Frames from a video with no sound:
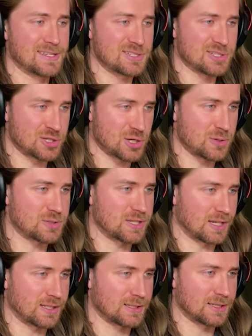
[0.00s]
juicy,
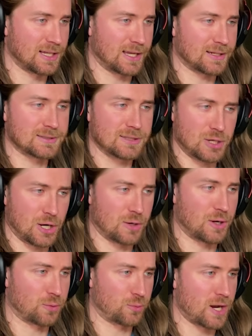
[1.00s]
like, you know,
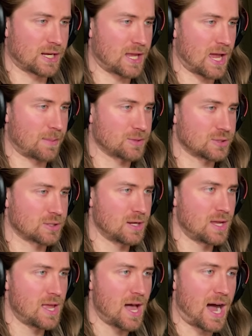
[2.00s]
a red cabbage.
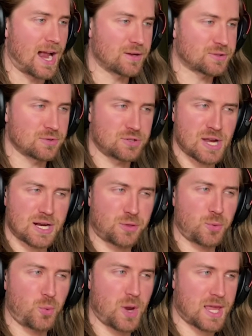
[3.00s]
I also checked
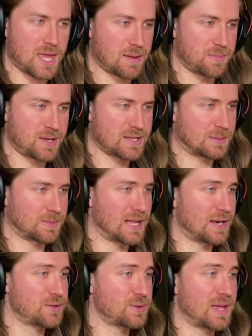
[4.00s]
the wiki, because I'm
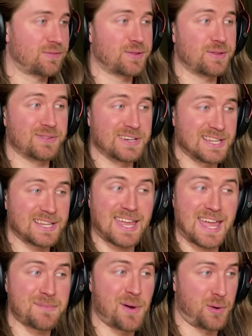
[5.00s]
allowed to do that for the vanilla
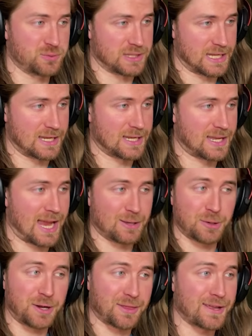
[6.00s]
game only. Can't
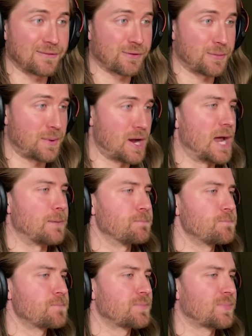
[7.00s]
look anything up for the mod.
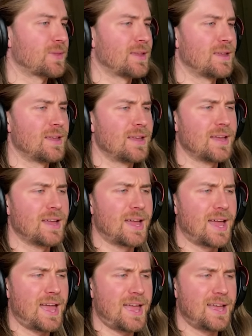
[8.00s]

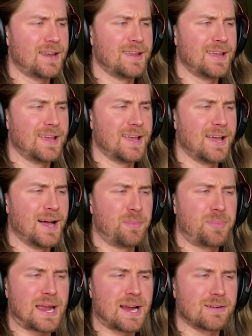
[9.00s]
And
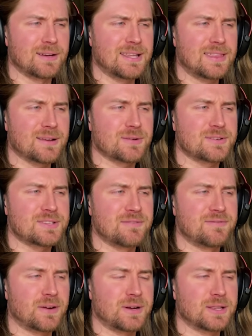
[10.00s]
apparently there is a
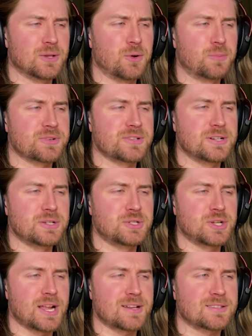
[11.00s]
very low percentage
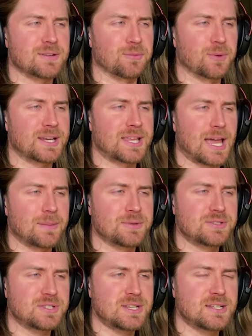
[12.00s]
chance that red
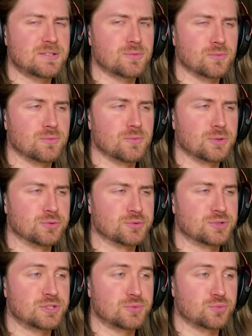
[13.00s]
cabbage seeds will
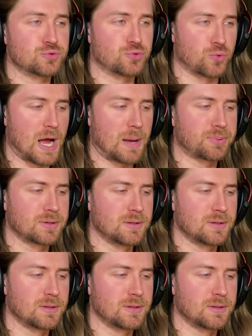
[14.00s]
drop